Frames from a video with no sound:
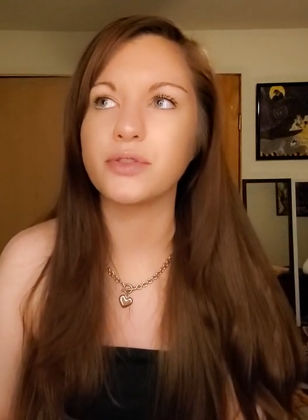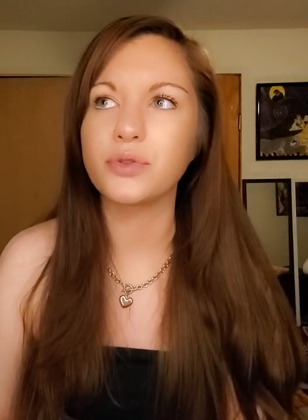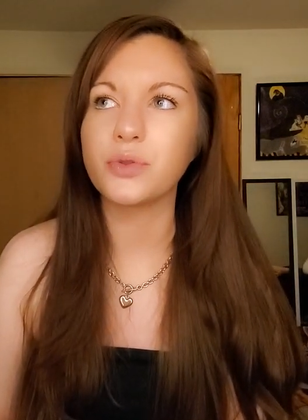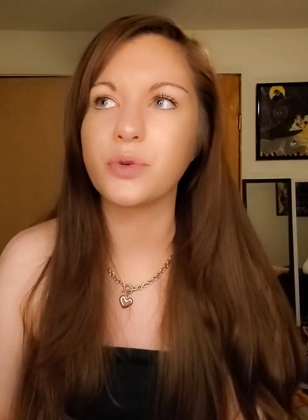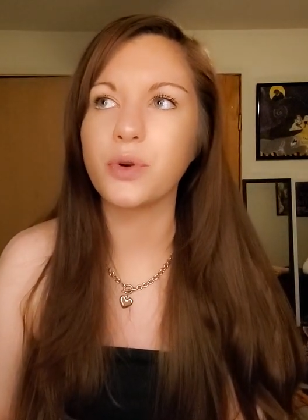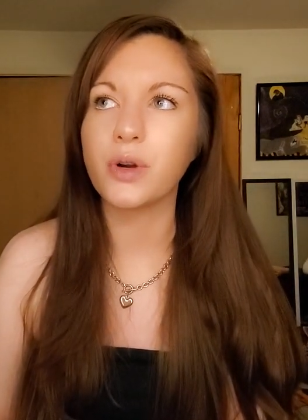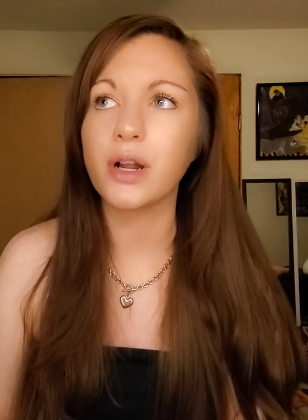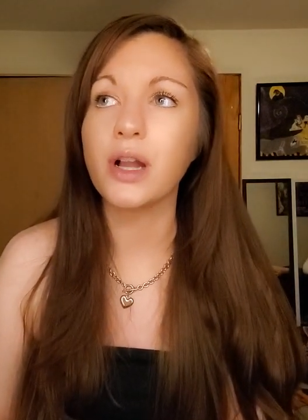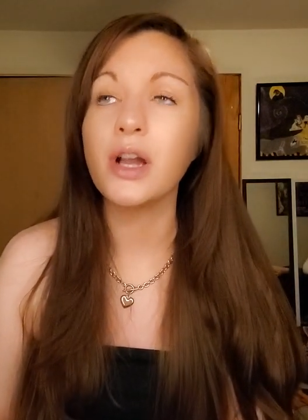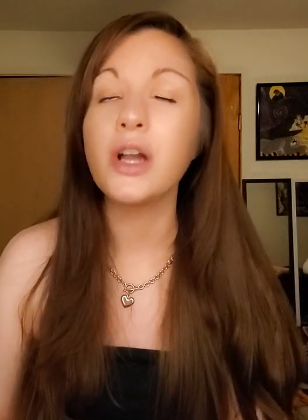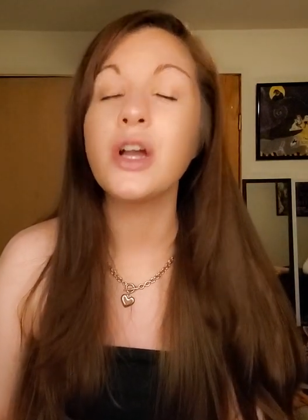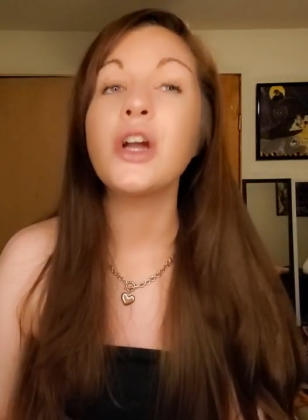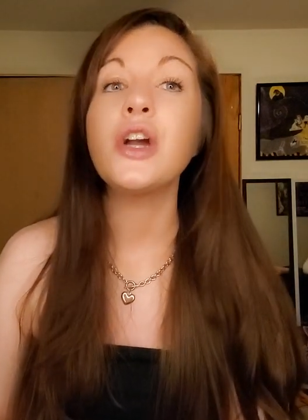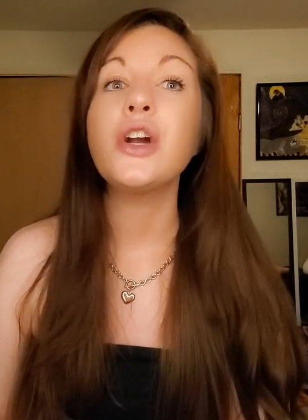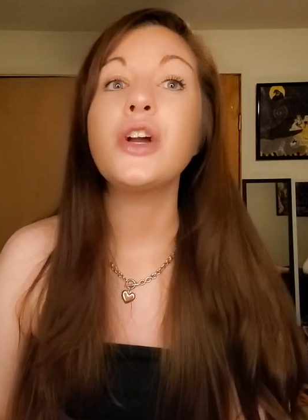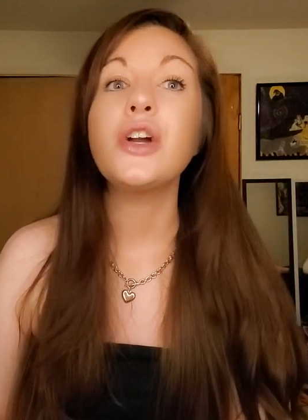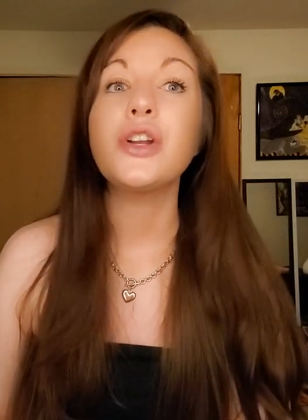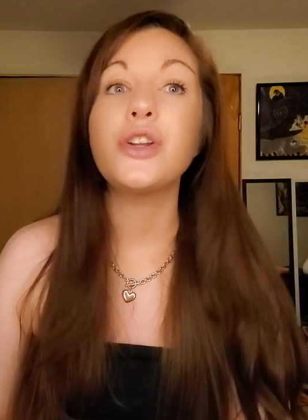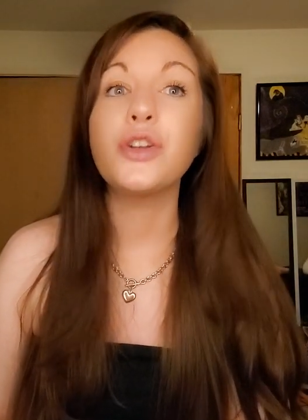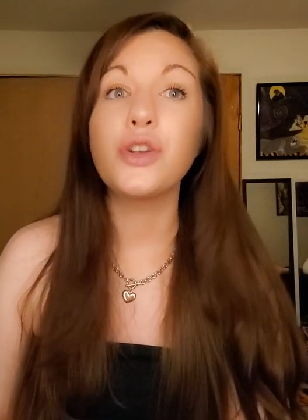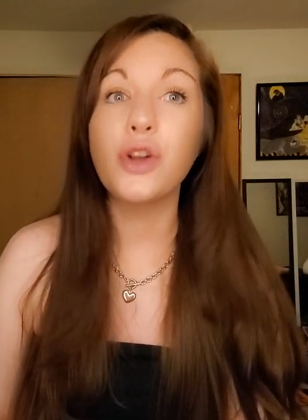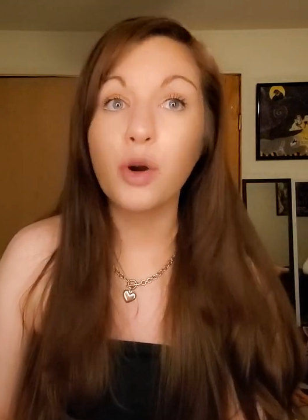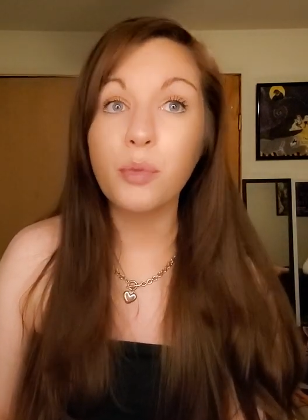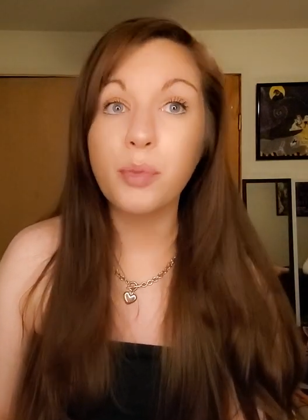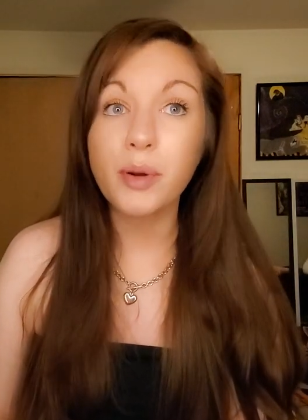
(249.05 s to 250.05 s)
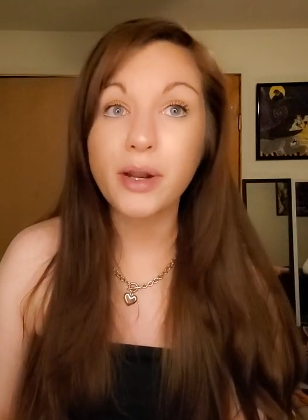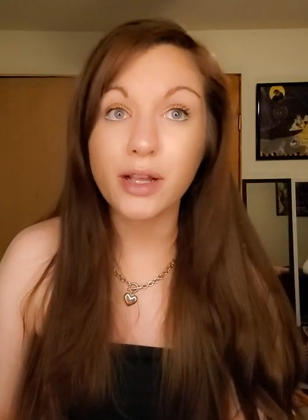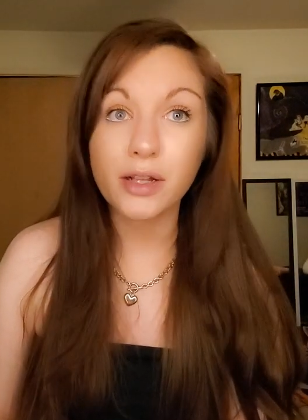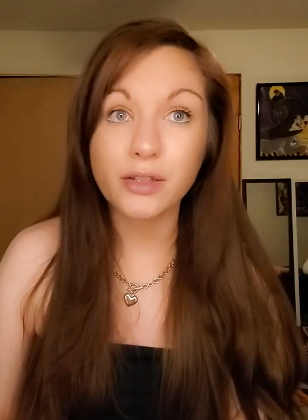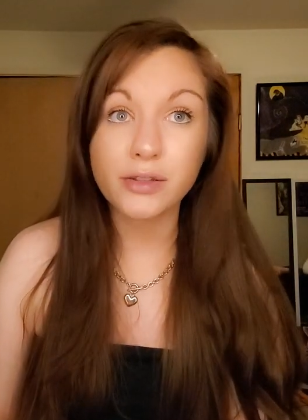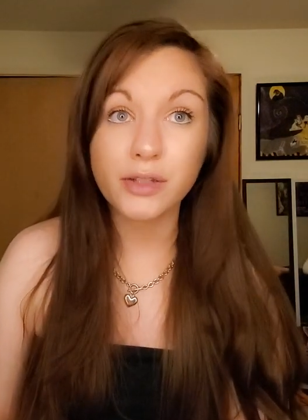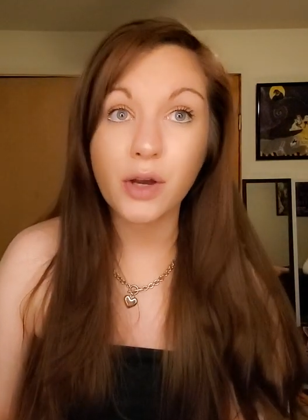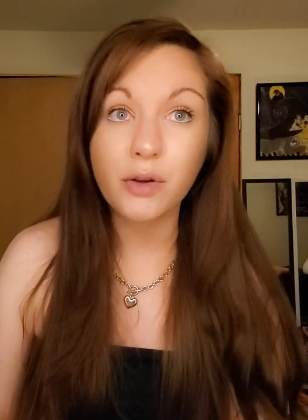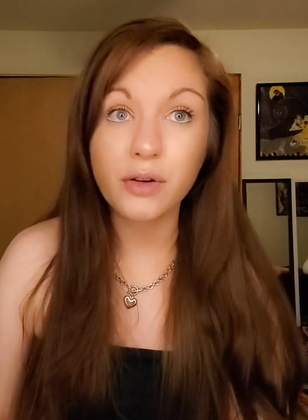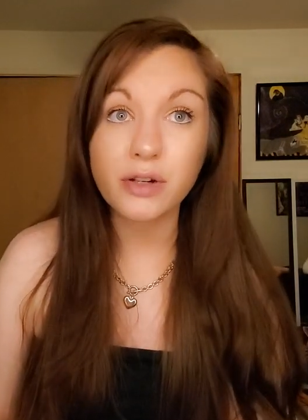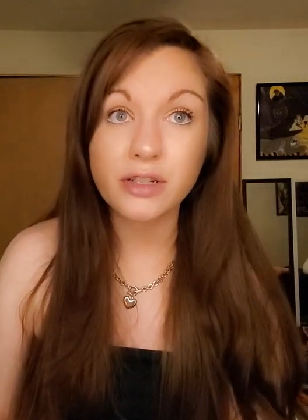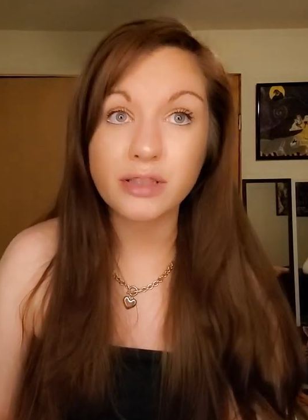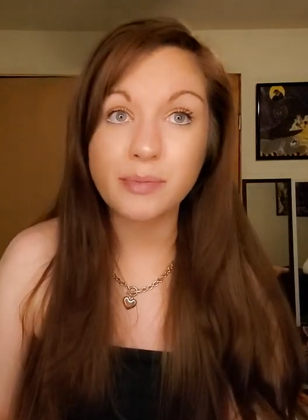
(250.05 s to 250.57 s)
store, nobody will
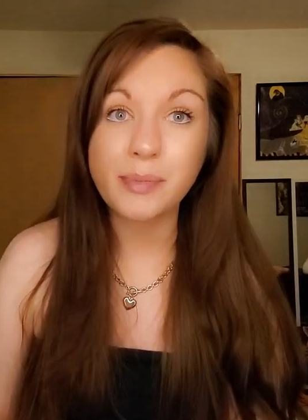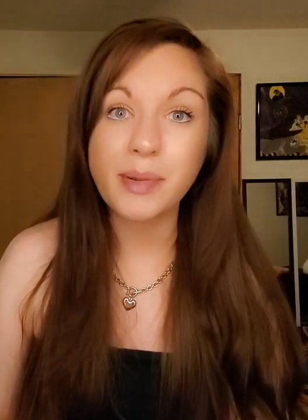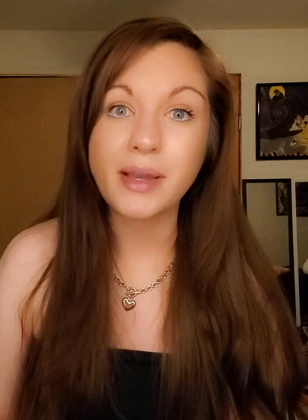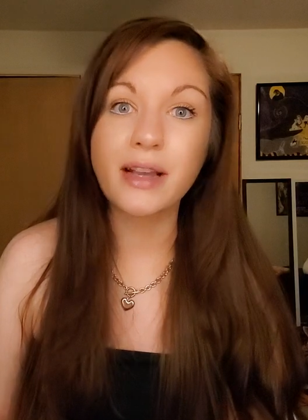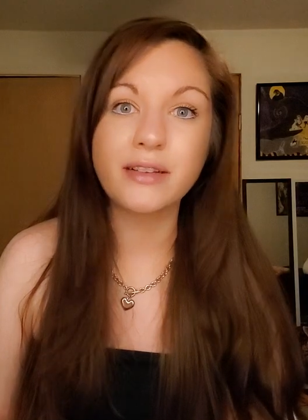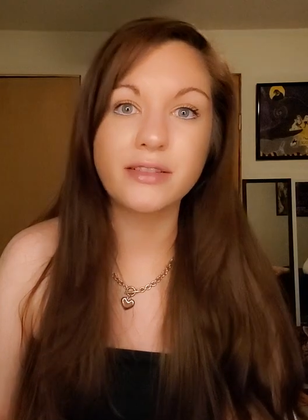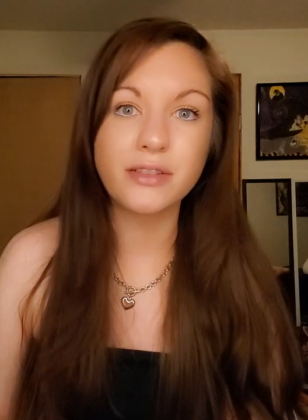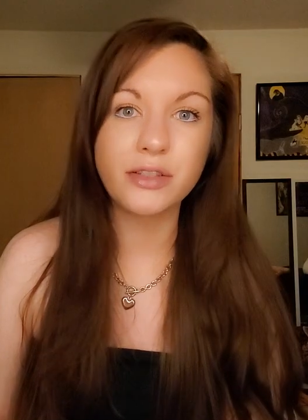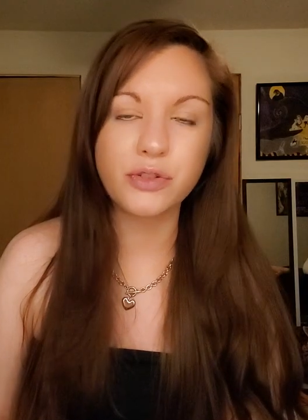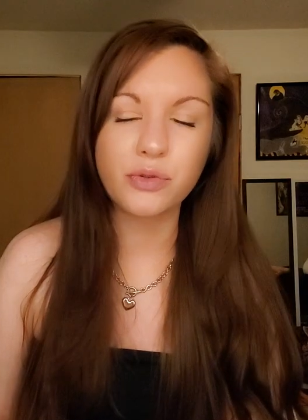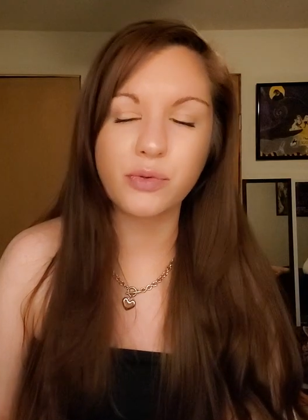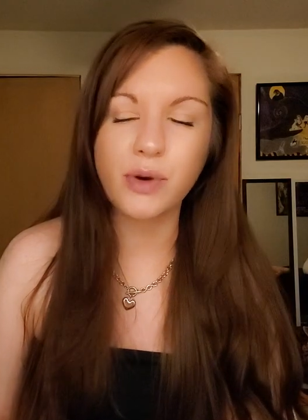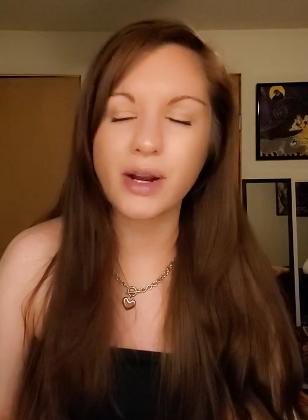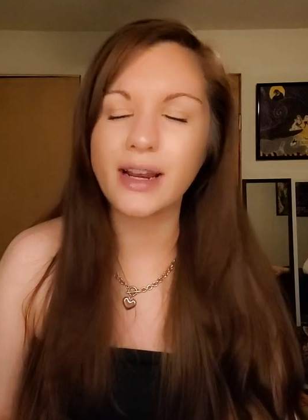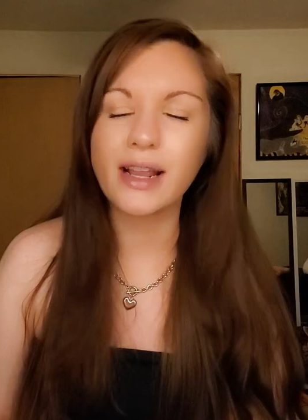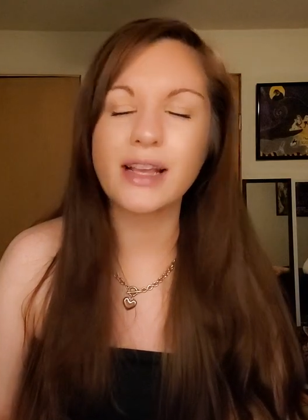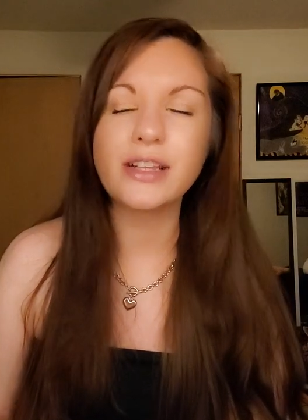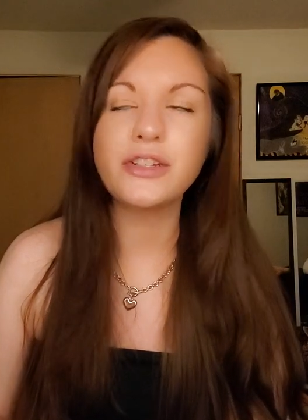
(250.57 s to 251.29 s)
notice because it's rain.